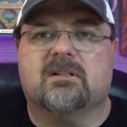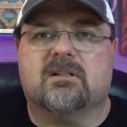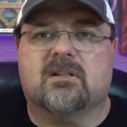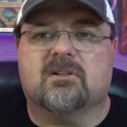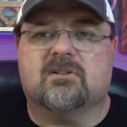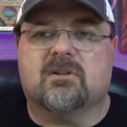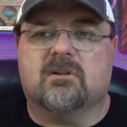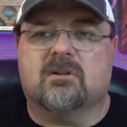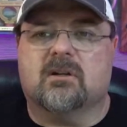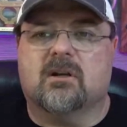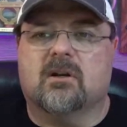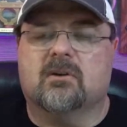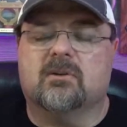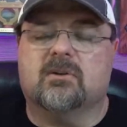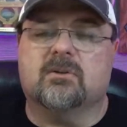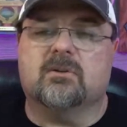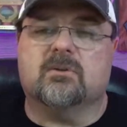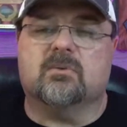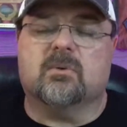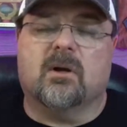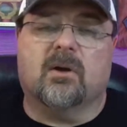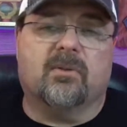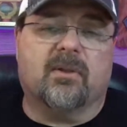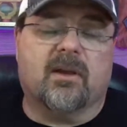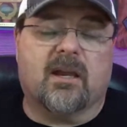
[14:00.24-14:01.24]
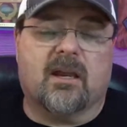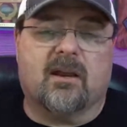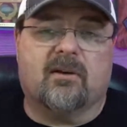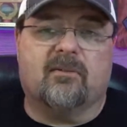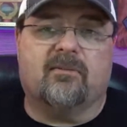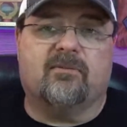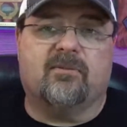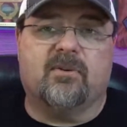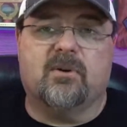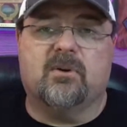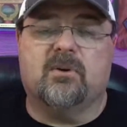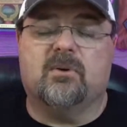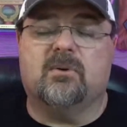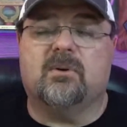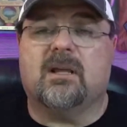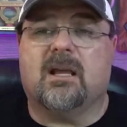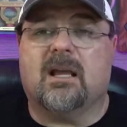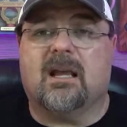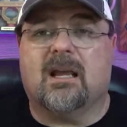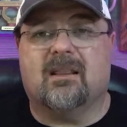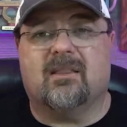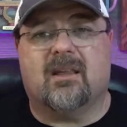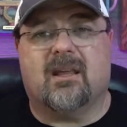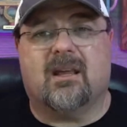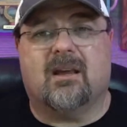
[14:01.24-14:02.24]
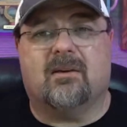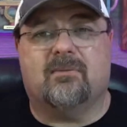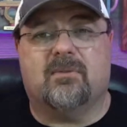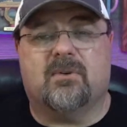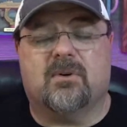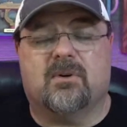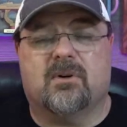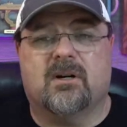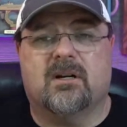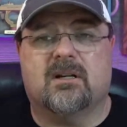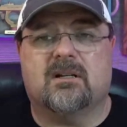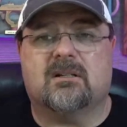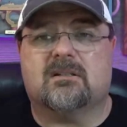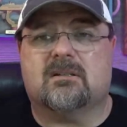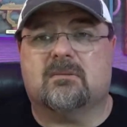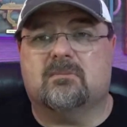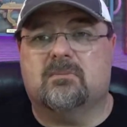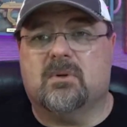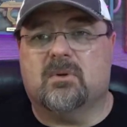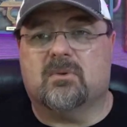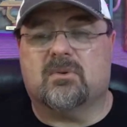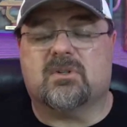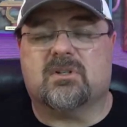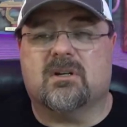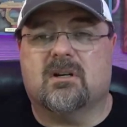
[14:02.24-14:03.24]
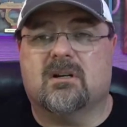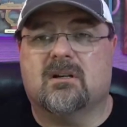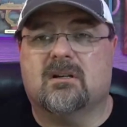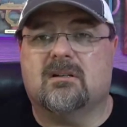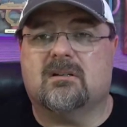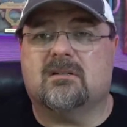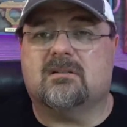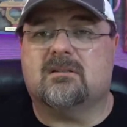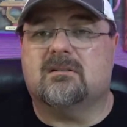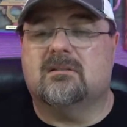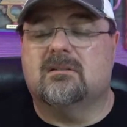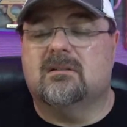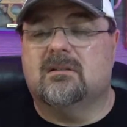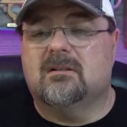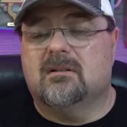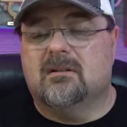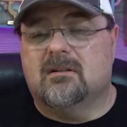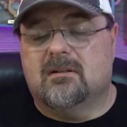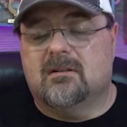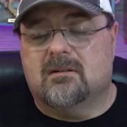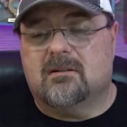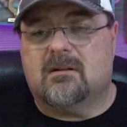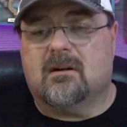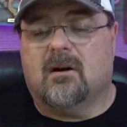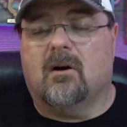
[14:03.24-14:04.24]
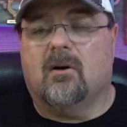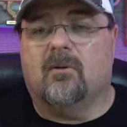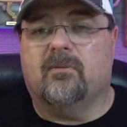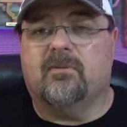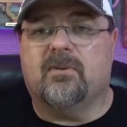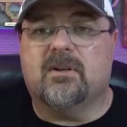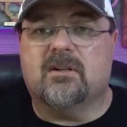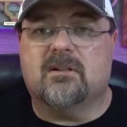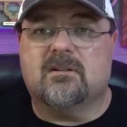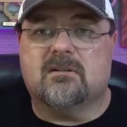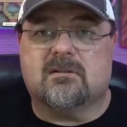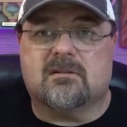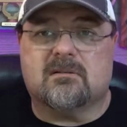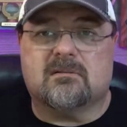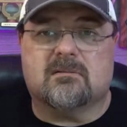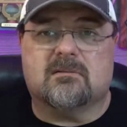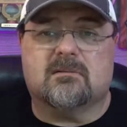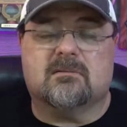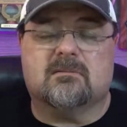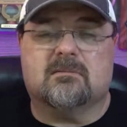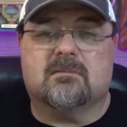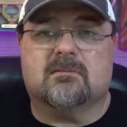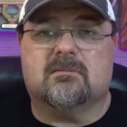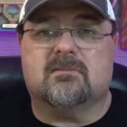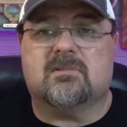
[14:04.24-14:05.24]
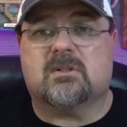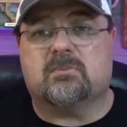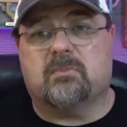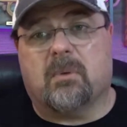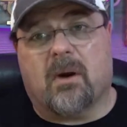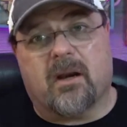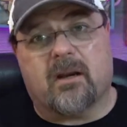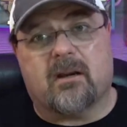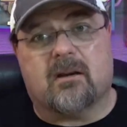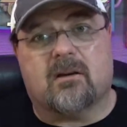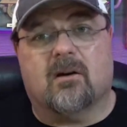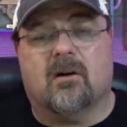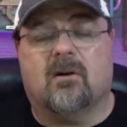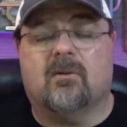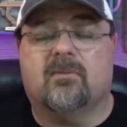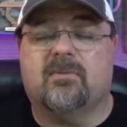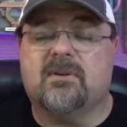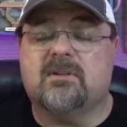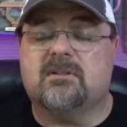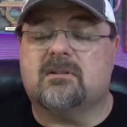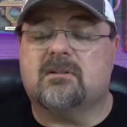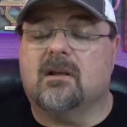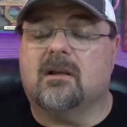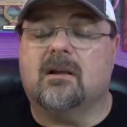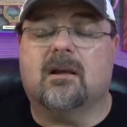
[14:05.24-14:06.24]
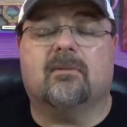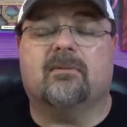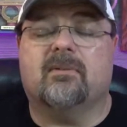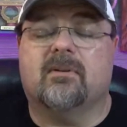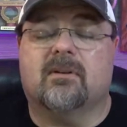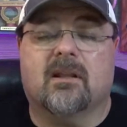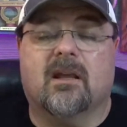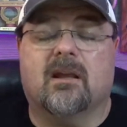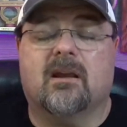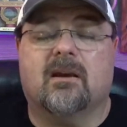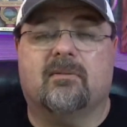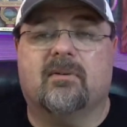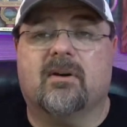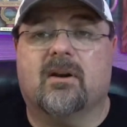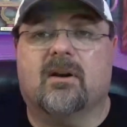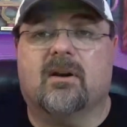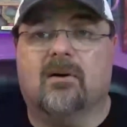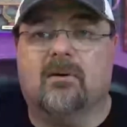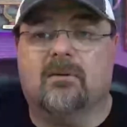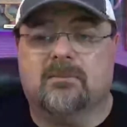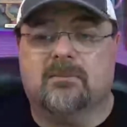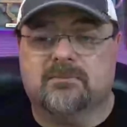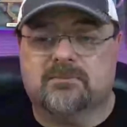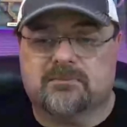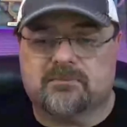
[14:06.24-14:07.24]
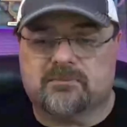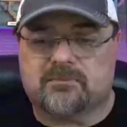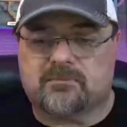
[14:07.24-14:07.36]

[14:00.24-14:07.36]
that you can go to as well. They have food and they have drinks, milkshakes, coffees, spiked coffees. They have it all.